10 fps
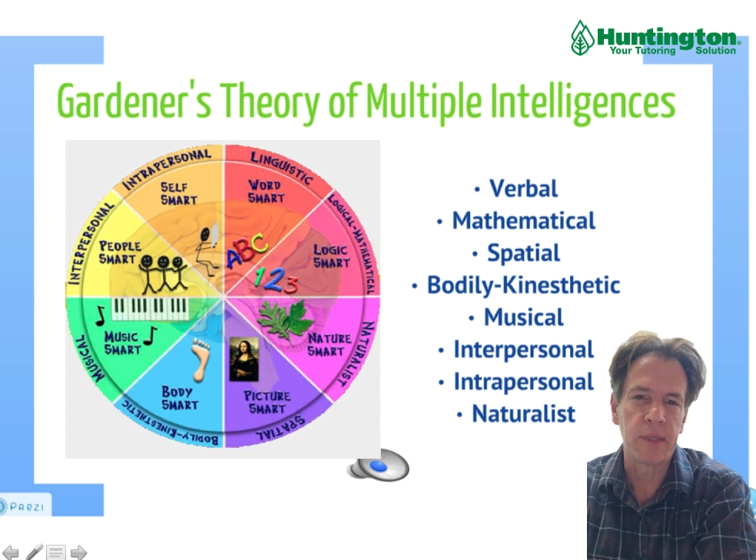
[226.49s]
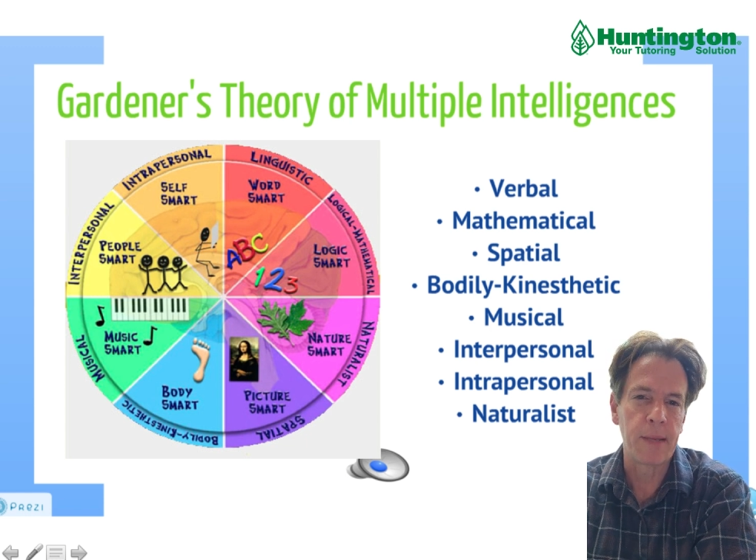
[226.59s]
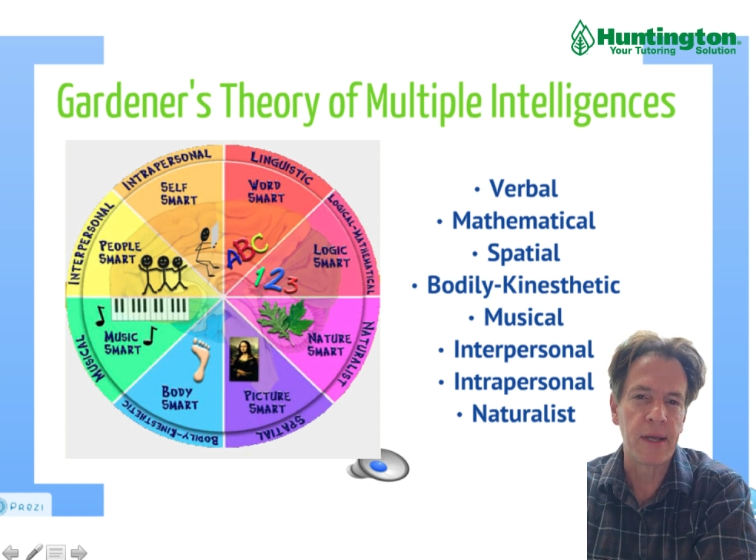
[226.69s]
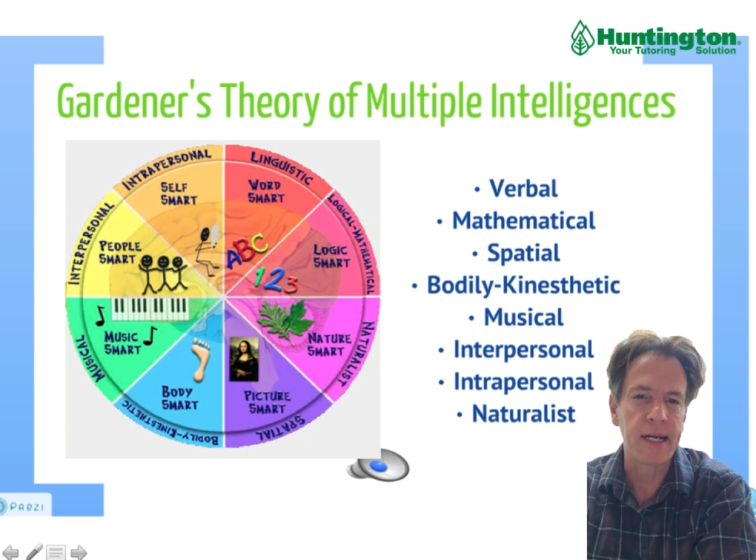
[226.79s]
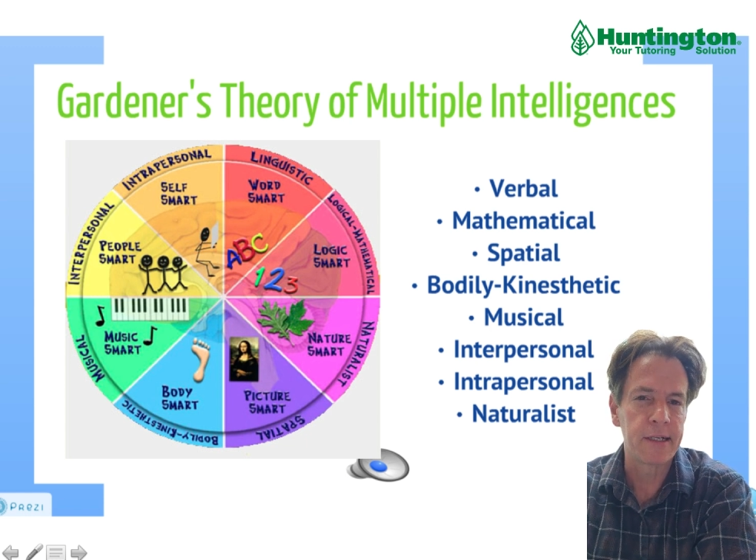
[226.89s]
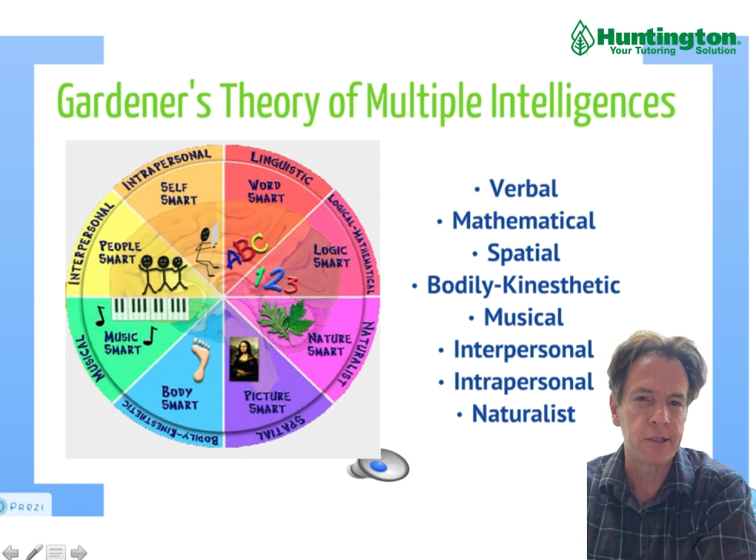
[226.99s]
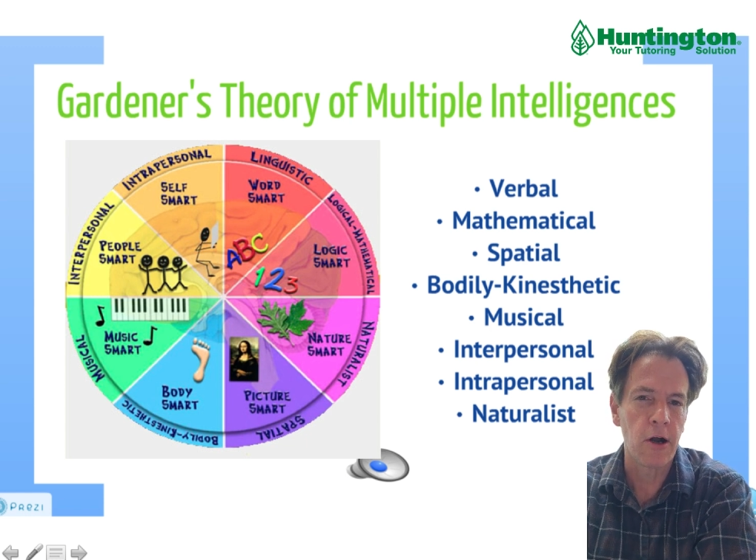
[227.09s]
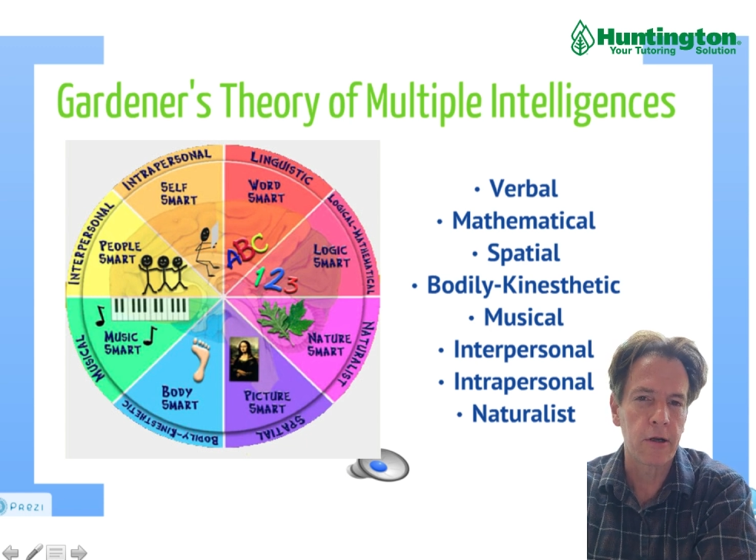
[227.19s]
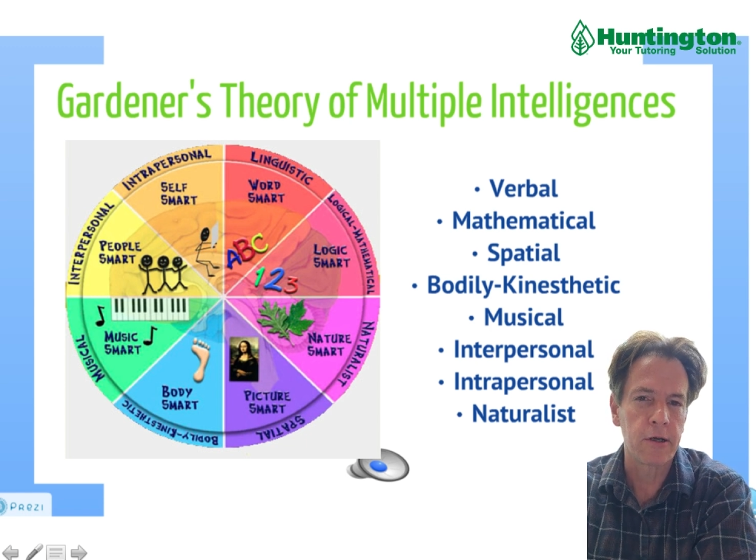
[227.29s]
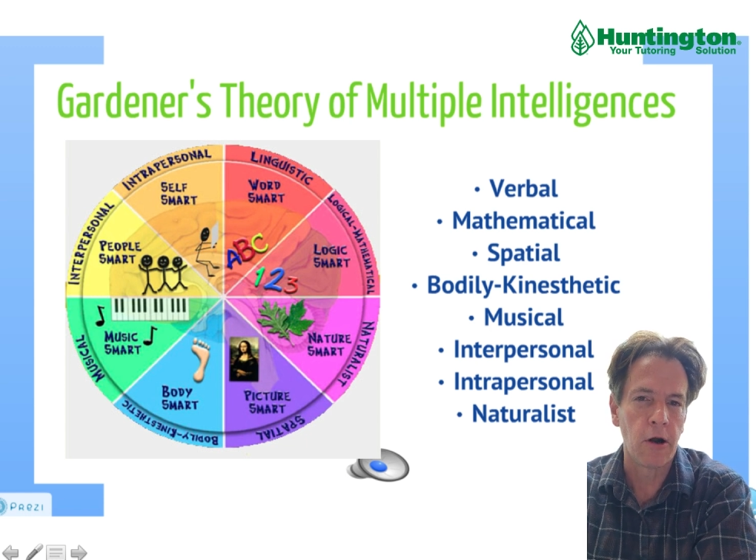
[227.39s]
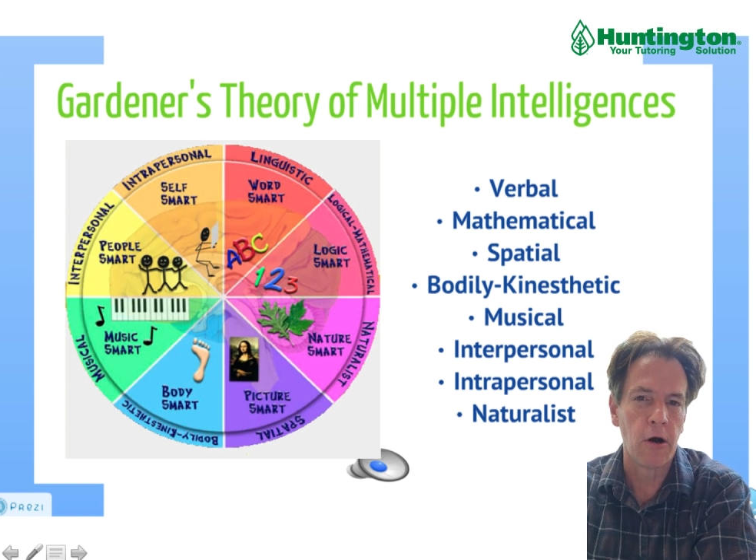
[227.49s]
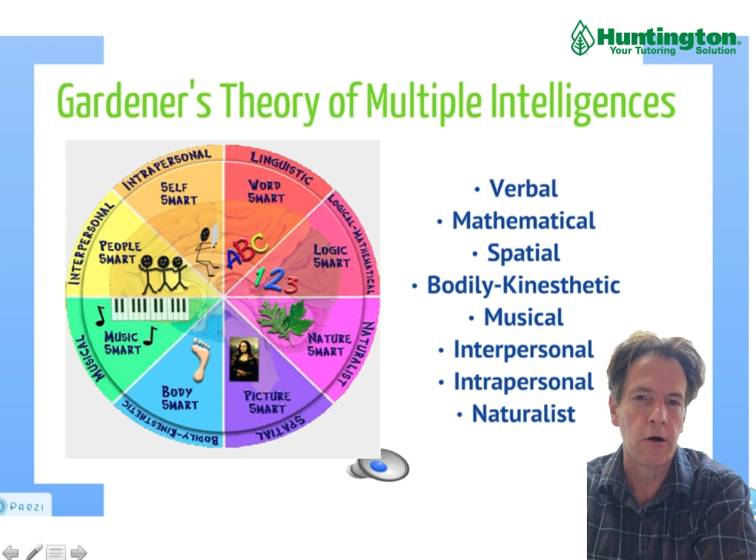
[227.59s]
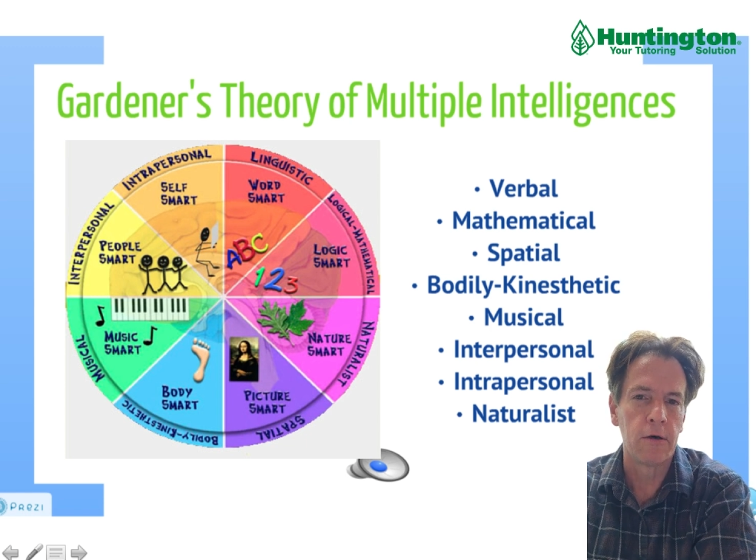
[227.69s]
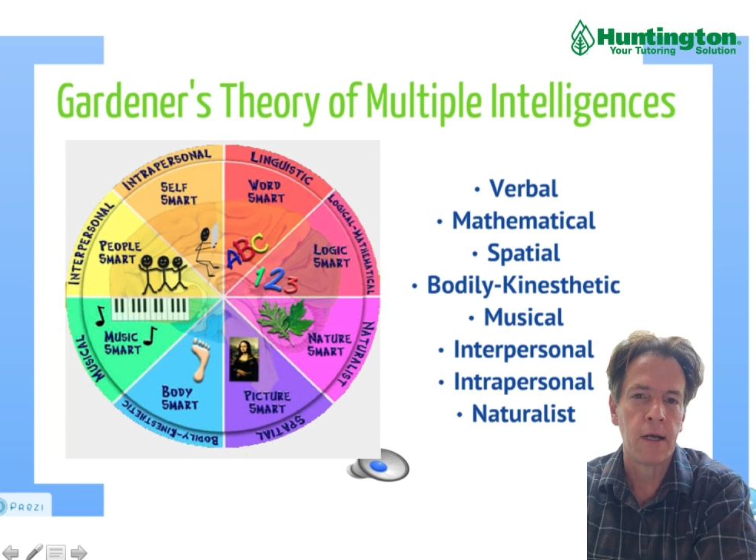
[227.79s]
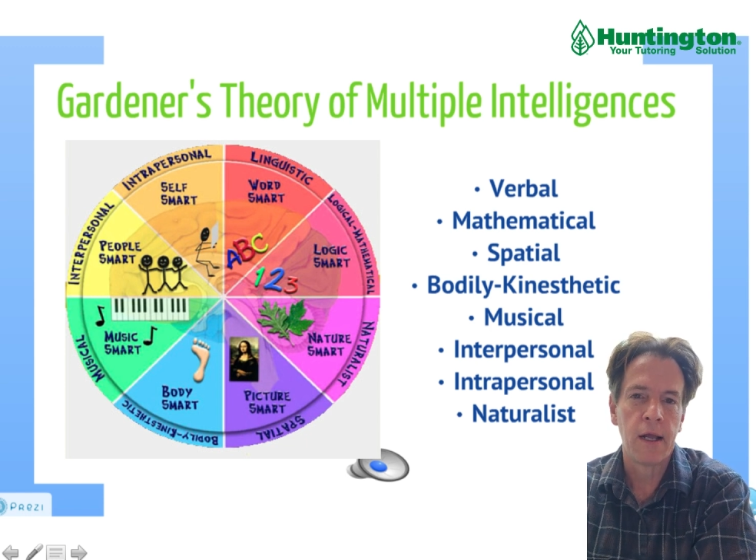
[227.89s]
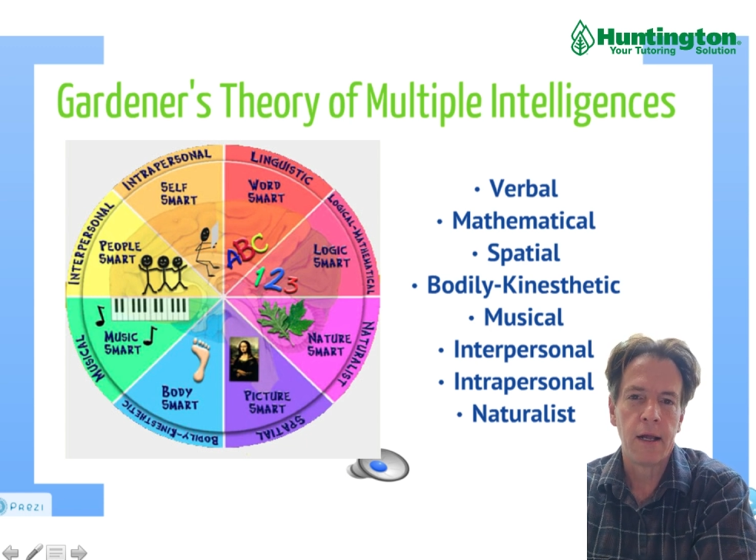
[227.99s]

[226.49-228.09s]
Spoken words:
and they may not talk at all.